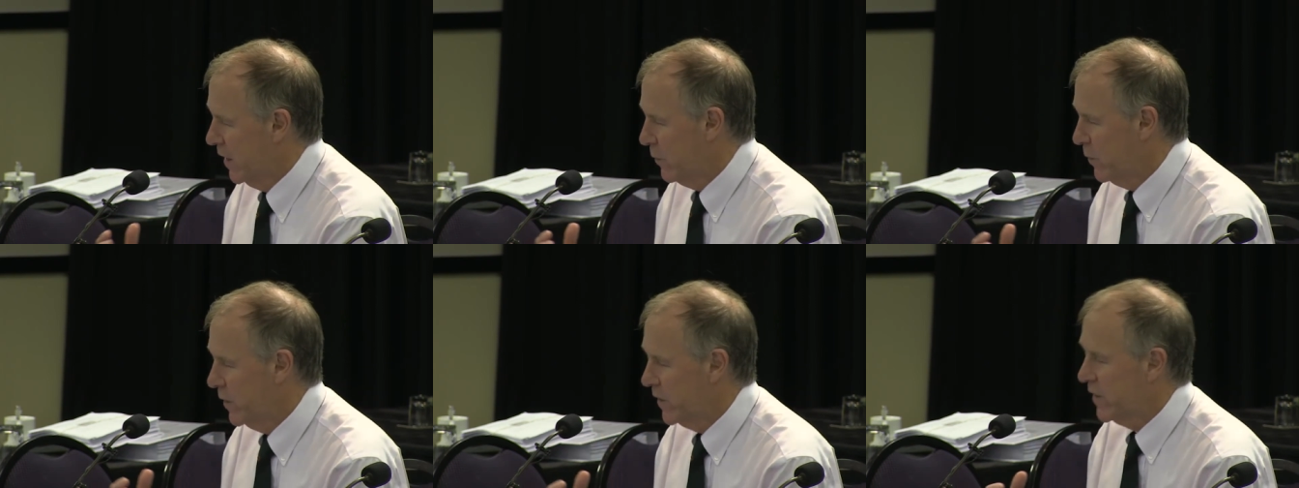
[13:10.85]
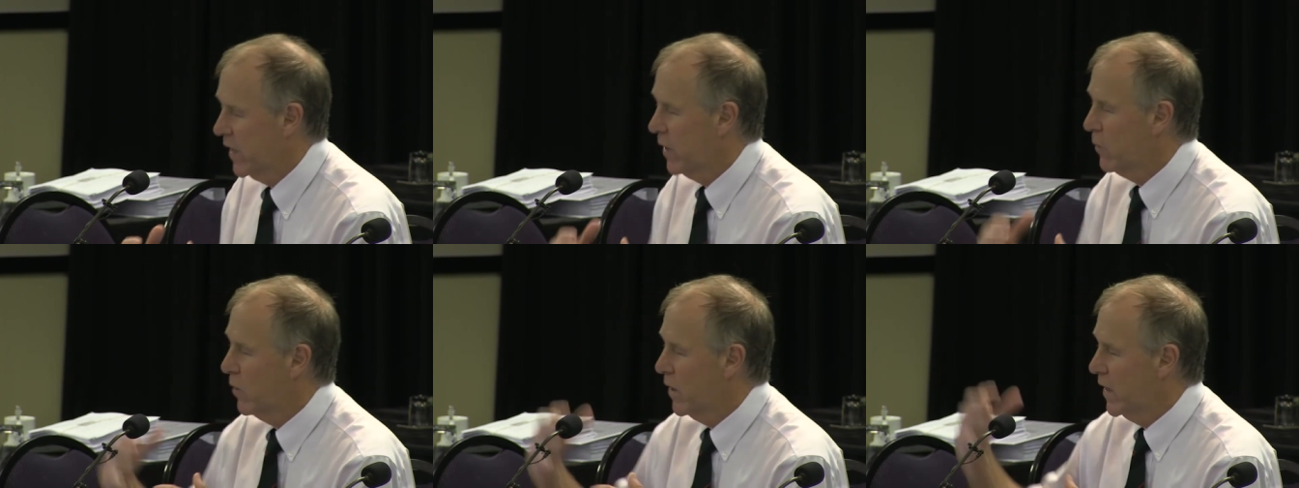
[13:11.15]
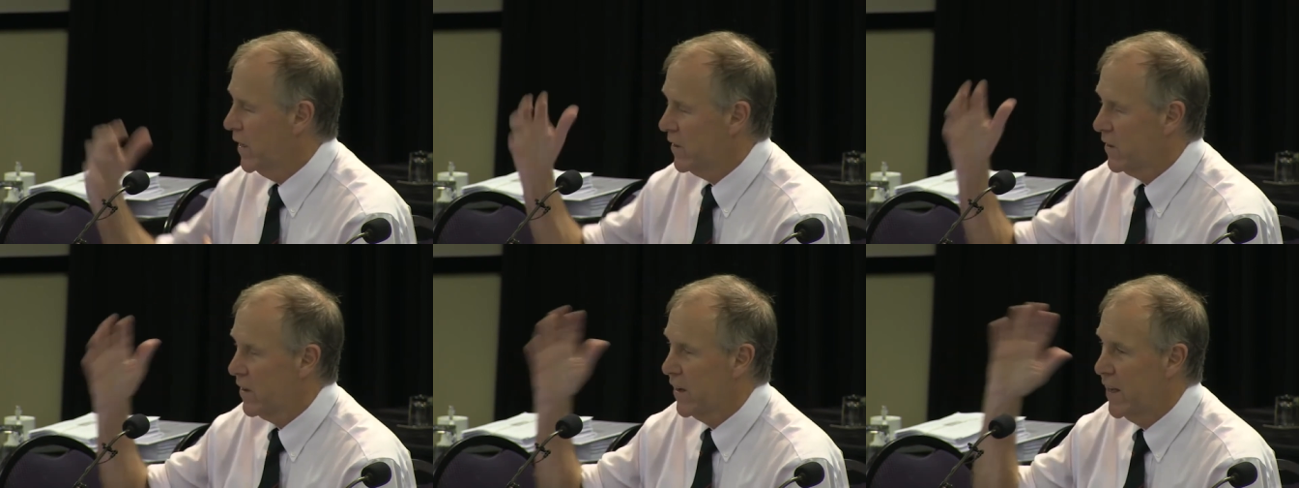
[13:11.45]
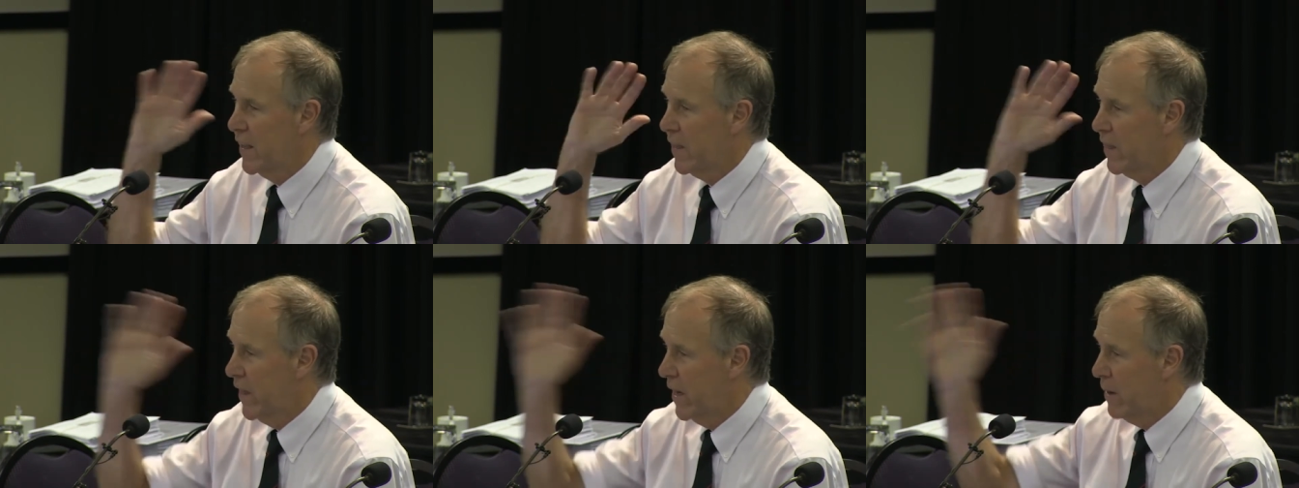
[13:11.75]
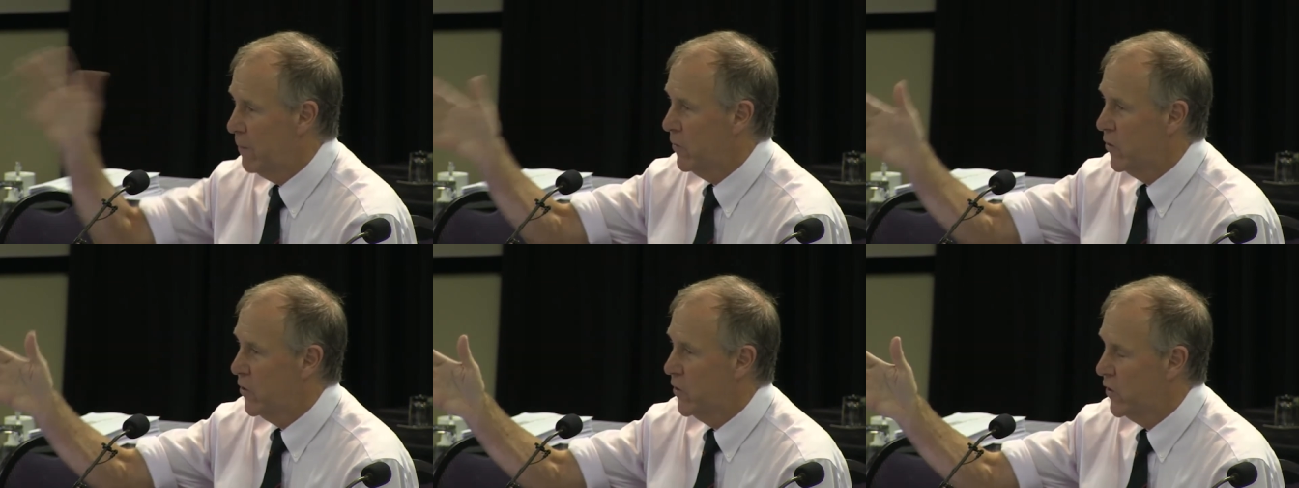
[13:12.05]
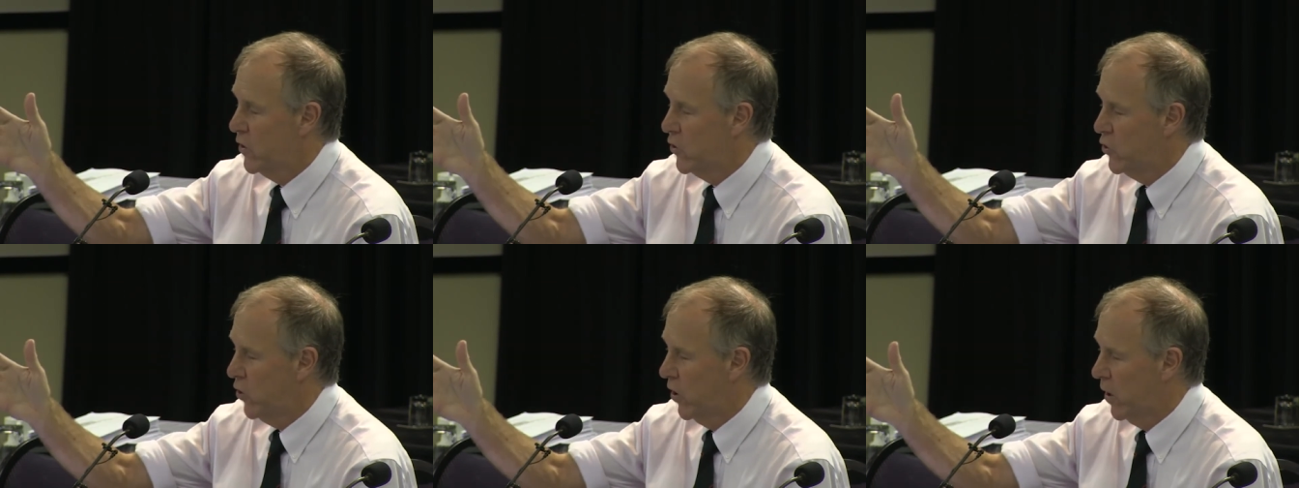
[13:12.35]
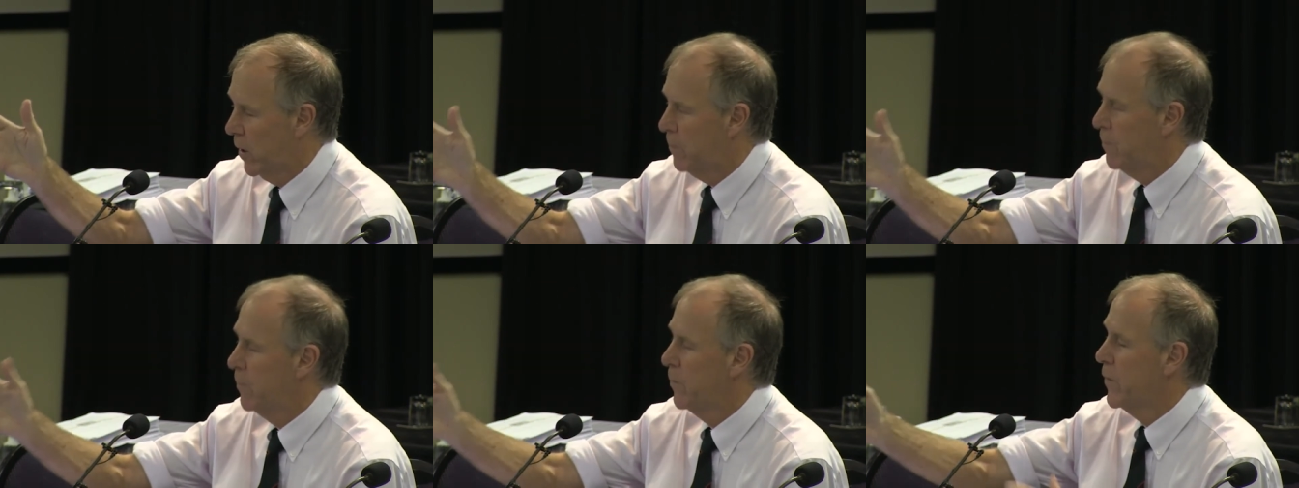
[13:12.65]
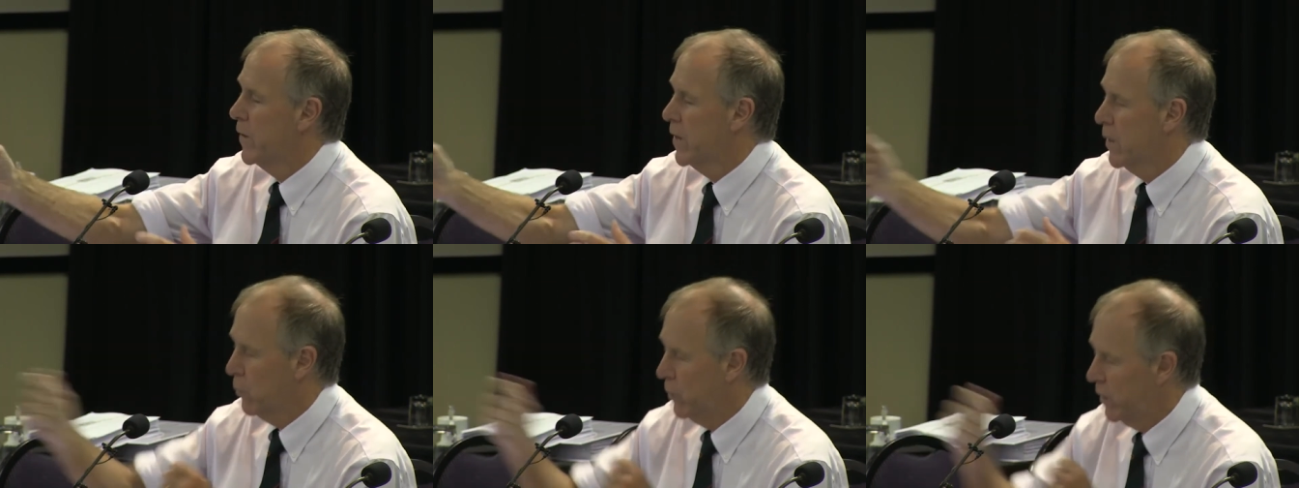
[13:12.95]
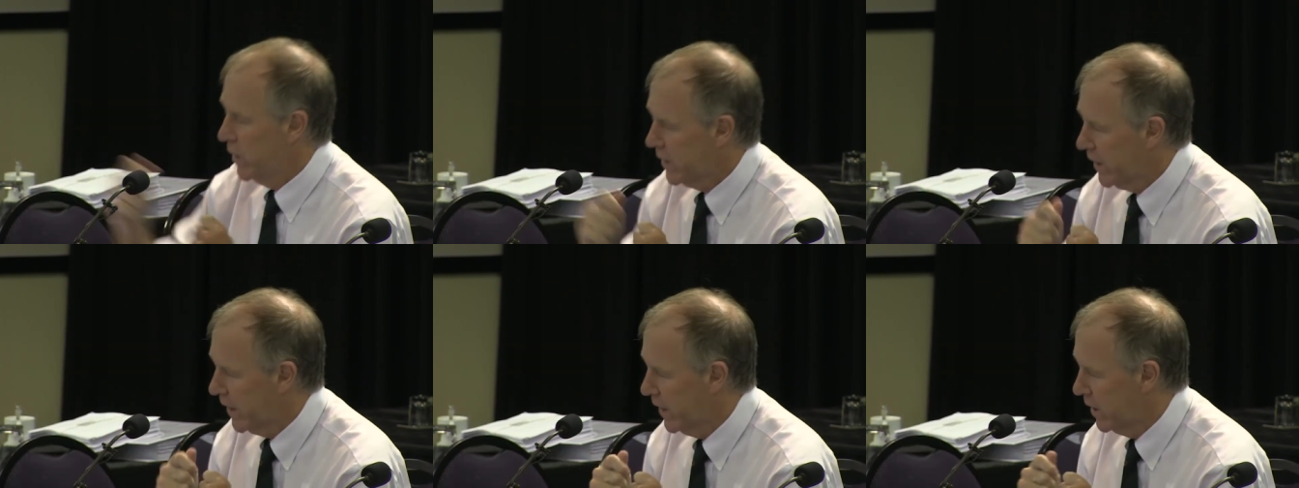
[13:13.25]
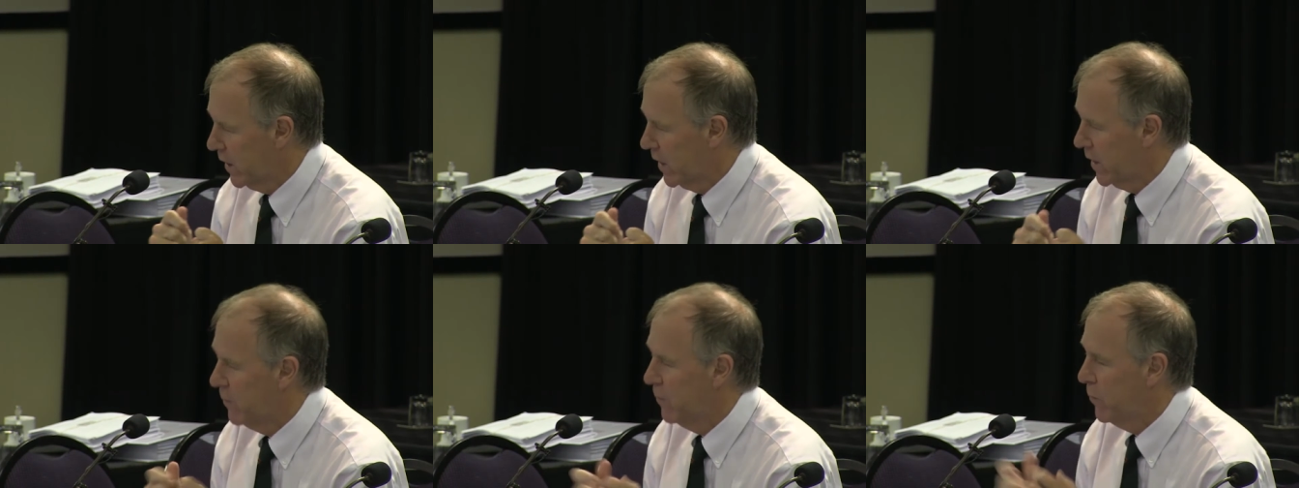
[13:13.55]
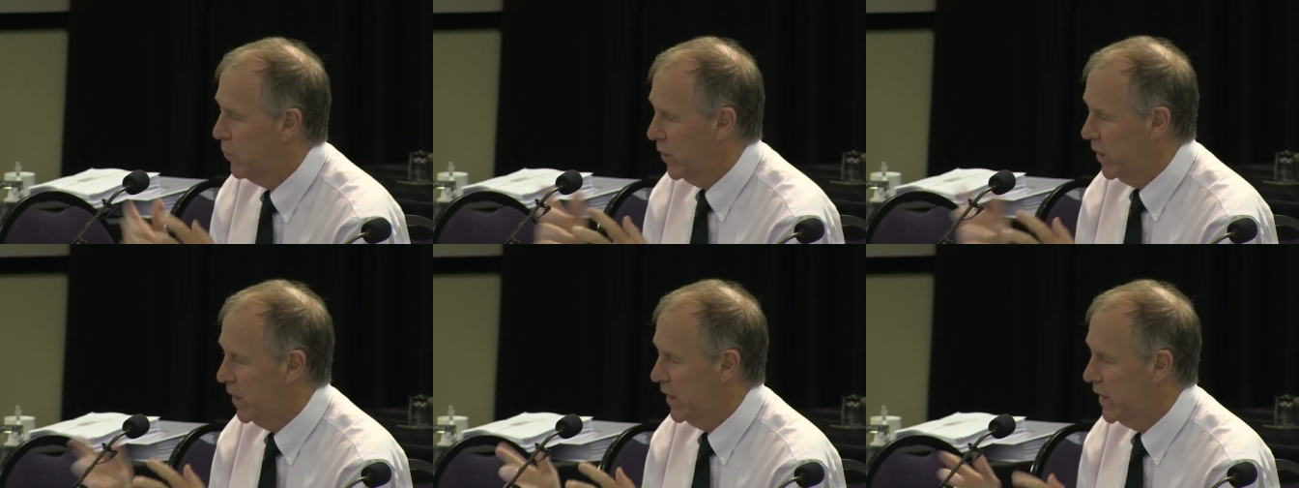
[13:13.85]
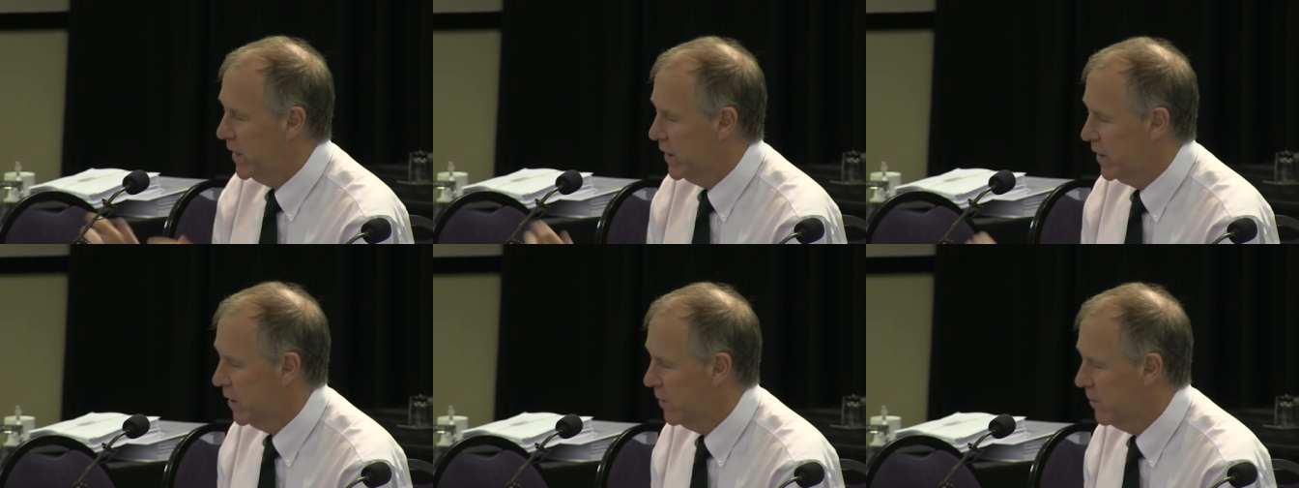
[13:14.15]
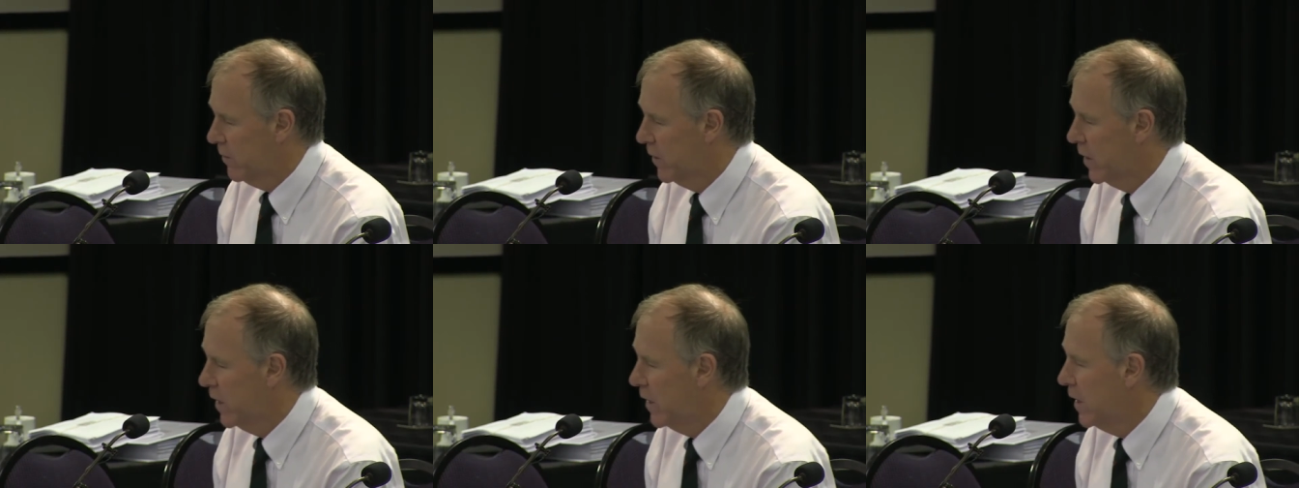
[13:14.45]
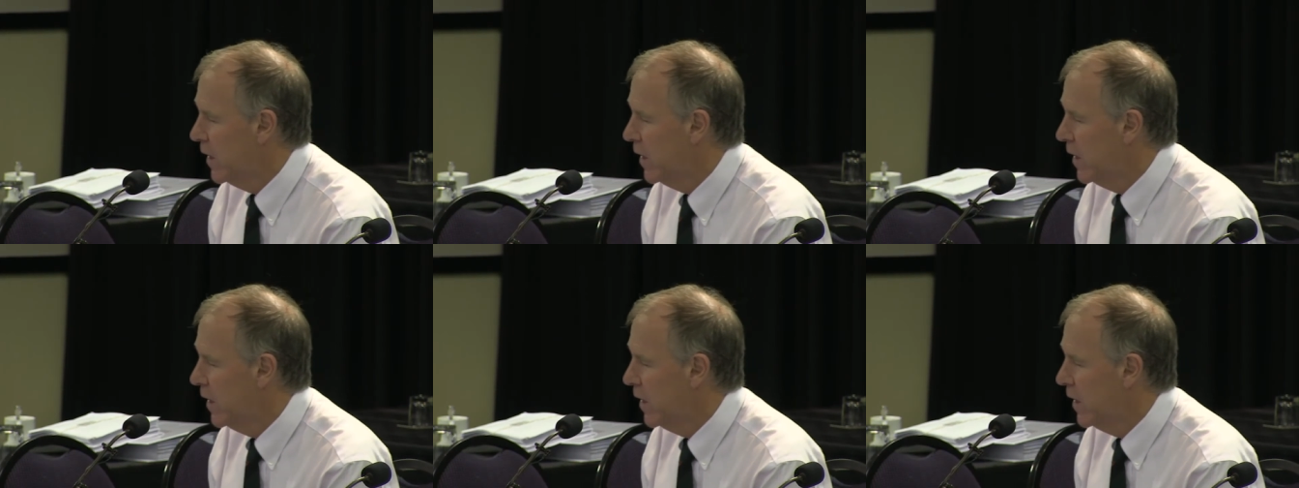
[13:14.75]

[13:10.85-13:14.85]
we say, well, let's let them do the job. We'll kill them, we'll eat them,